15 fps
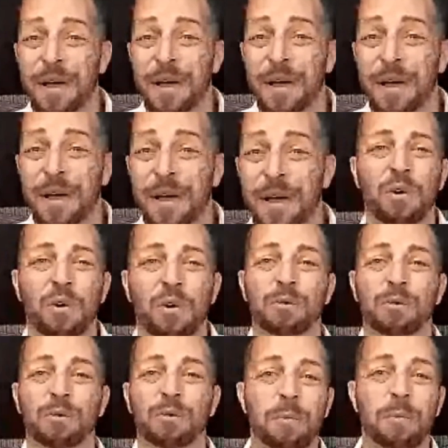in a way, the whole
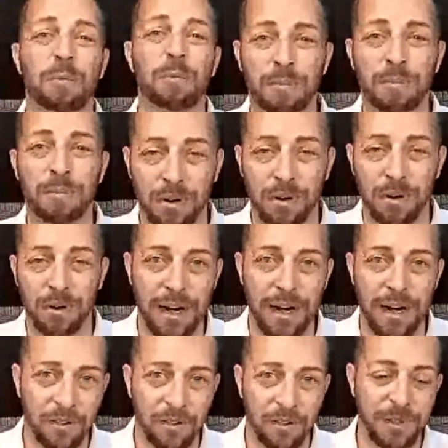world is around modern
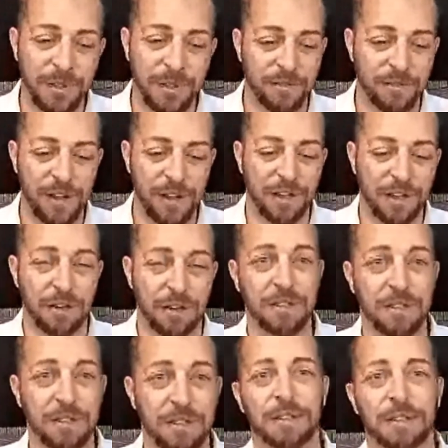bureaucratic governments and fiat
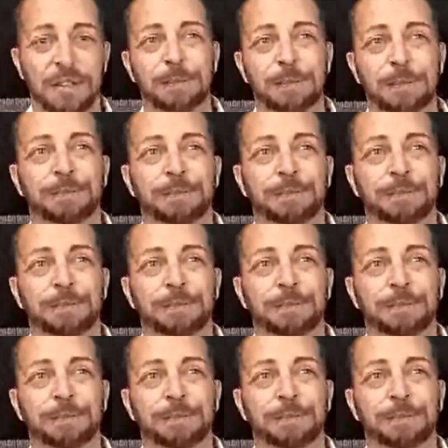currencies.